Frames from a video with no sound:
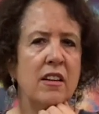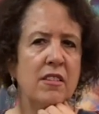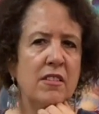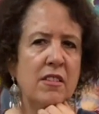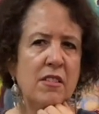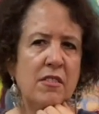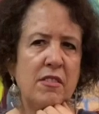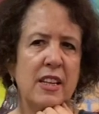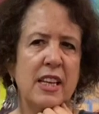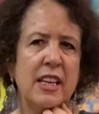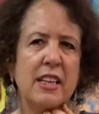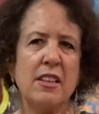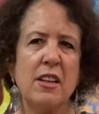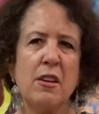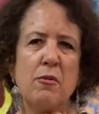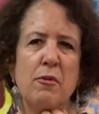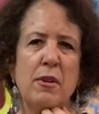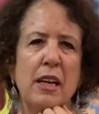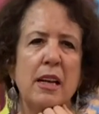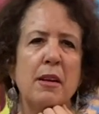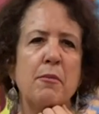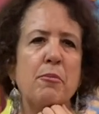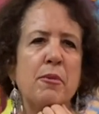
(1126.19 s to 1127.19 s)
the thing that
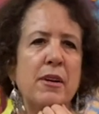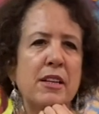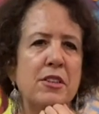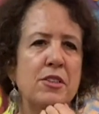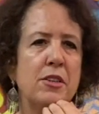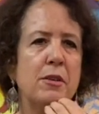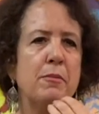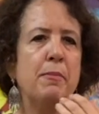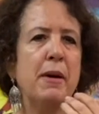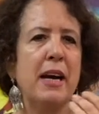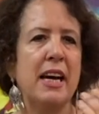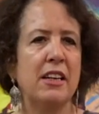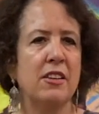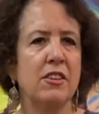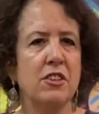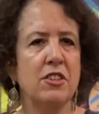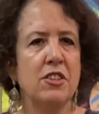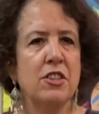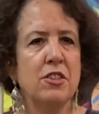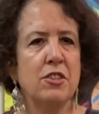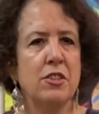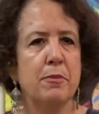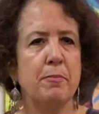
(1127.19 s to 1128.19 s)
really brings you back, not
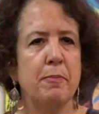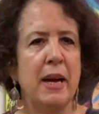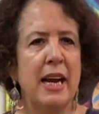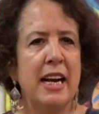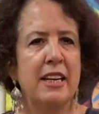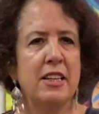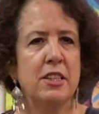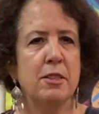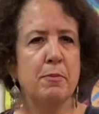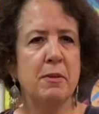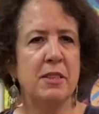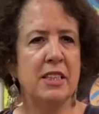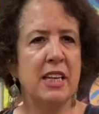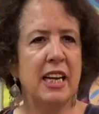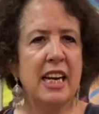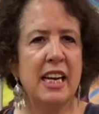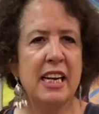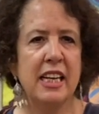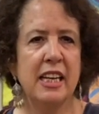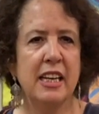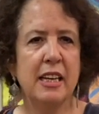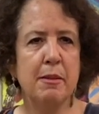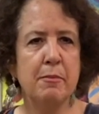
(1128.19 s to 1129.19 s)
just to paintings but to
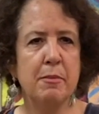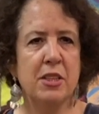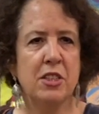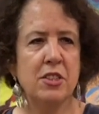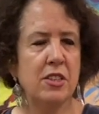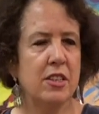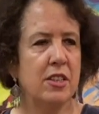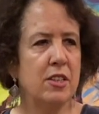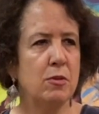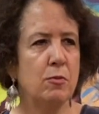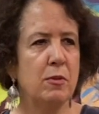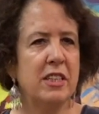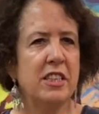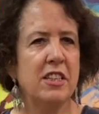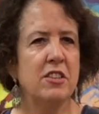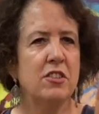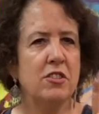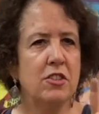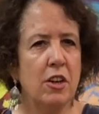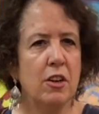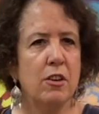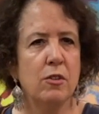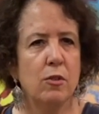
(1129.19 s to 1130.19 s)
any image, is when you
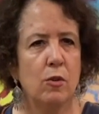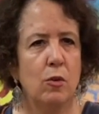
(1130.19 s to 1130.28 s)
don't